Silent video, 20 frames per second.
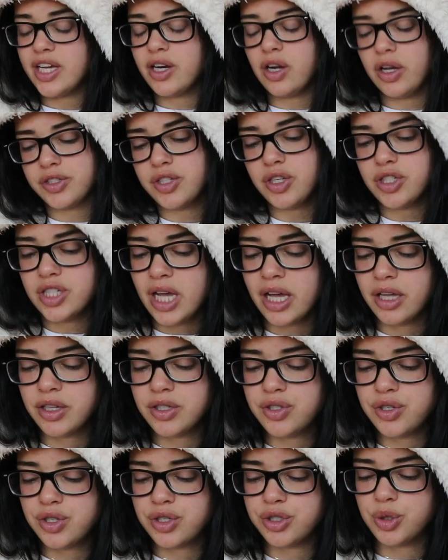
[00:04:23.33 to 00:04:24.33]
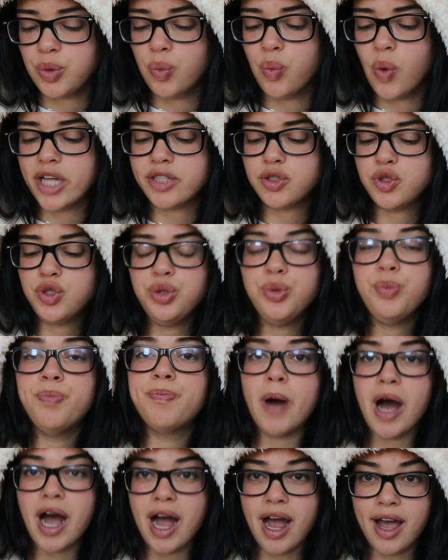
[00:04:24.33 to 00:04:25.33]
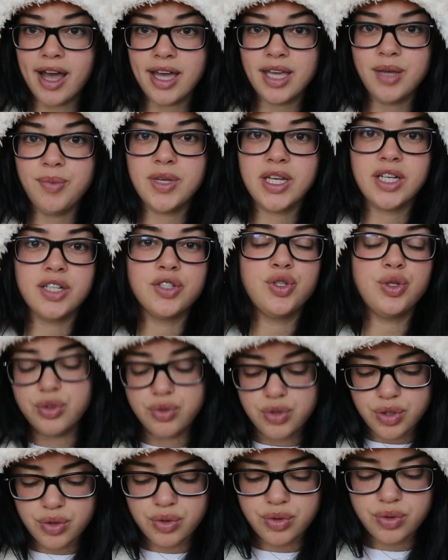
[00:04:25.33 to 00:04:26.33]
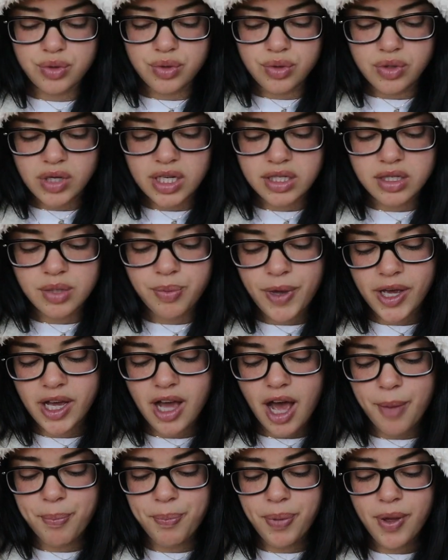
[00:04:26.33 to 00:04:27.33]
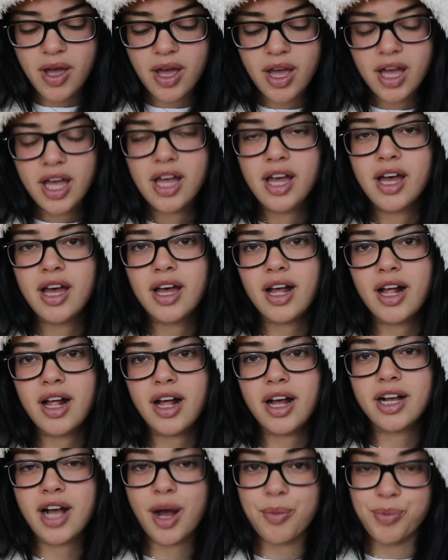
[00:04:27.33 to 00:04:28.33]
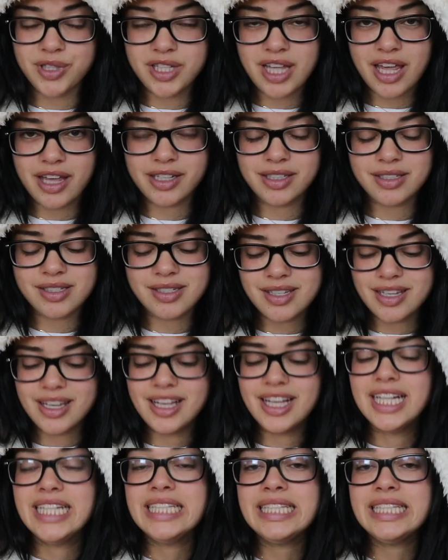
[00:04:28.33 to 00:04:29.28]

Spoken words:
It also tells you what to buy because you do need to pick up a couple things.